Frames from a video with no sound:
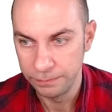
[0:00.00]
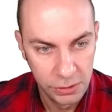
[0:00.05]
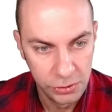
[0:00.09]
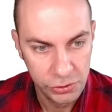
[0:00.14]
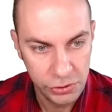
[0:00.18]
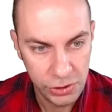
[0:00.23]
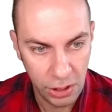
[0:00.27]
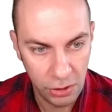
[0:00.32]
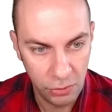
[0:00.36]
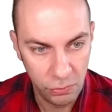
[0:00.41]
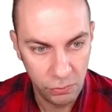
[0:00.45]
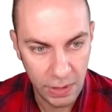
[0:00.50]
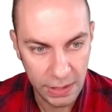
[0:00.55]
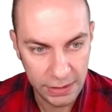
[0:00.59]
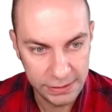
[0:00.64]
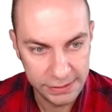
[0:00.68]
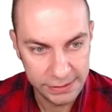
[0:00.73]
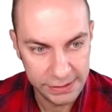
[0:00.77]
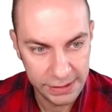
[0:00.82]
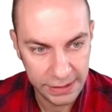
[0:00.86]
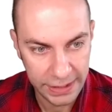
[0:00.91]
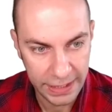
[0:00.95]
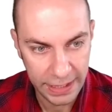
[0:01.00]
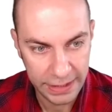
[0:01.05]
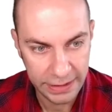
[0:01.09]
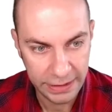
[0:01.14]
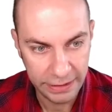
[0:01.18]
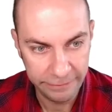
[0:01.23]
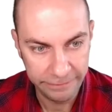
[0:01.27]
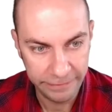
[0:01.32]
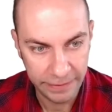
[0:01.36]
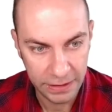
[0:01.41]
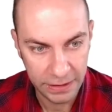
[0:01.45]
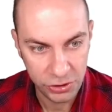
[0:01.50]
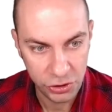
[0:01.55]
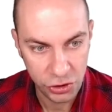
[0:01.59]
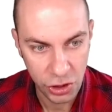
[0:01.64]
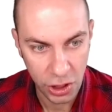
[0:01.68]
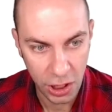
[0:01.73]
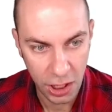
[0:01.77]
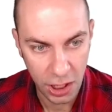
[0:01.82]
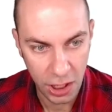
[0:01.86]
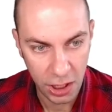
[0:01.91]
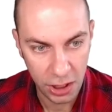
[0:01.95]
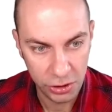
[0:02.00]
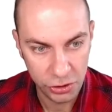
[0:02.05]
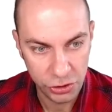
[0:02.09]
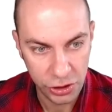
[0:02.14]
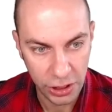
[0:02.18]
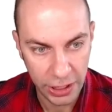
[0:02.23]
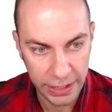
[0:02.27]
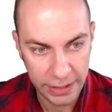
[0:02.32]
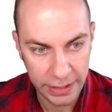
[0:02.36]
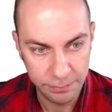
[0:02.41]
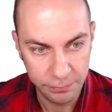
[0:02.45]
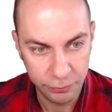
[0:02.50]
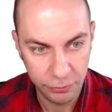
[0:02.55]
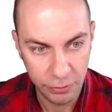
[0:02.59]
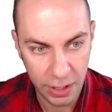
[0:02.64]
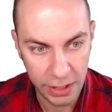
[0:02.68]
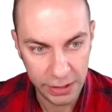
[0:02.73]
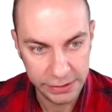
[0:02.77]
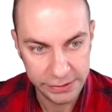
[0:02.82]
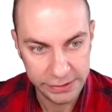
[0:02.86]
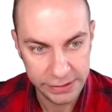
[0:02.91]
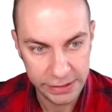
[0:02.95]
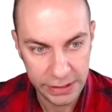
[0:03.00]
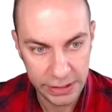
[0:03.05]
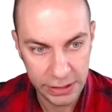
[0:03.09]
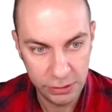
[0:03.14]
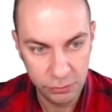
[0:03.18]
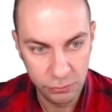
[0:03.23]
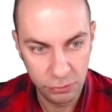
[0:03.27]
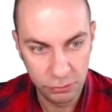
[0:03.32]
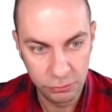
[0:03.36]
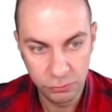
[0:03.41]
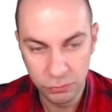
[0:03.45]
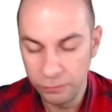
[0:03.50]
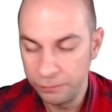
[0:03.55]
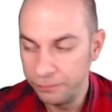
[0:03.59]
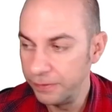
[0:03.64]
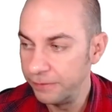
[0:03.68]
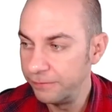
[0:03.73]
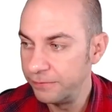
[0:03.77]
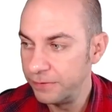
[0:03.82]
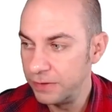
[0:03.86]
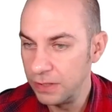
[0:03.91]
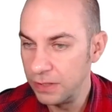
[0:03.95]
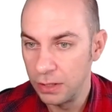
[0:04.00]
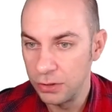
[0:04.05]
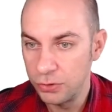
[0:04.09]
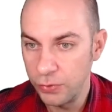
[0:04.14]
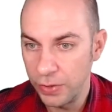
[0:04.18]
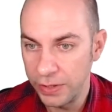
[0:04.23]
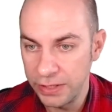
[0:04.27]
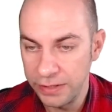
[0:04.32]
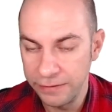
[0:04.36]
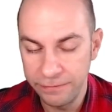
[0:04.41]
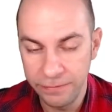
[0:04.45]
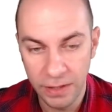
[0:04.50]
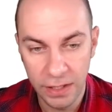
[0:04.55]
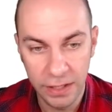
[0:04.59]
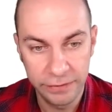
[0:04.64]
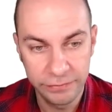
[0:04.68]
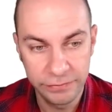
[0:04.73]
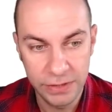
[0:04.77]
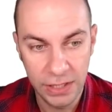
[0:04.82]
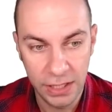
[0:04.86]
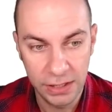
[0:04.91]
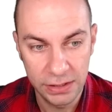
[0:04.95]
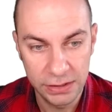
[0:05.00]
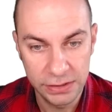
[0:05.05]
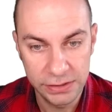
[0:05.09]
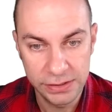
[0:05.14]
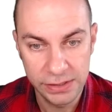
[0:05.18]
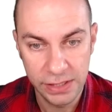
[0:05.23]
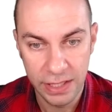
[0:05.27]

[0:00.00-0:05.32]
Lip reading: So once again, if I charge a price equal to $25,